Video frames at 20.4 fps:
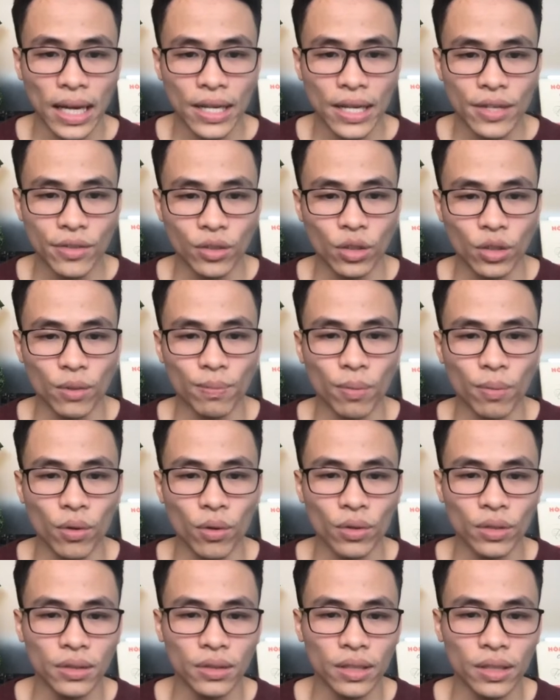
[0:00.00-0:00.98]
Reward
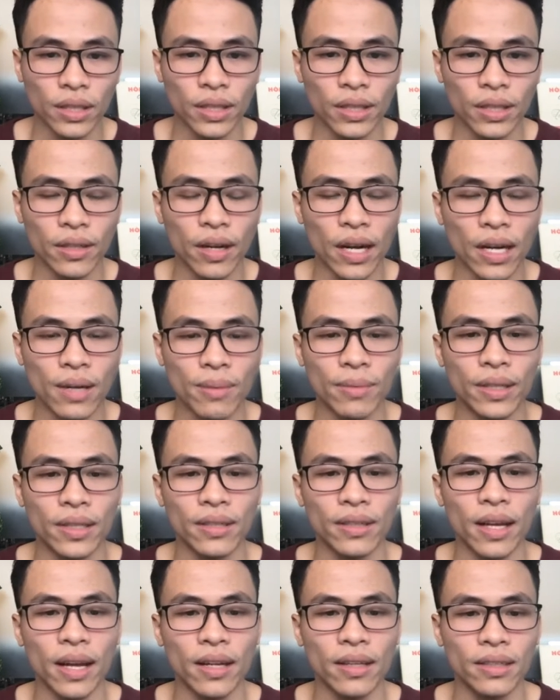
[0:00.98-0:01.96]
points here, I mean
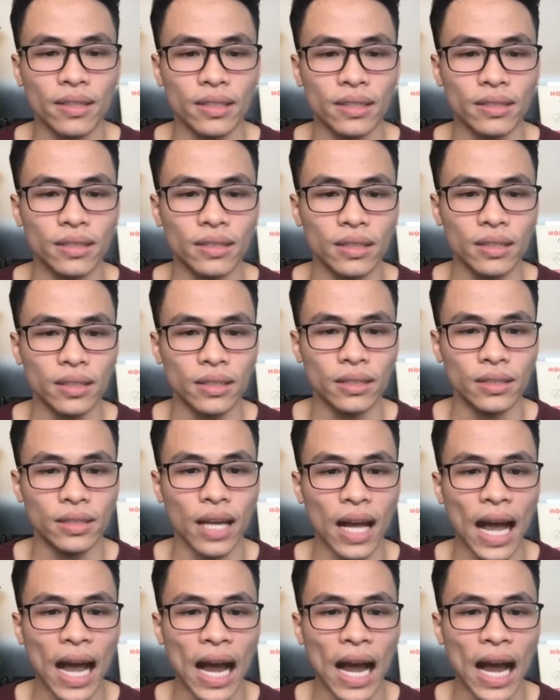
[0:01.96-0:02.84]
that is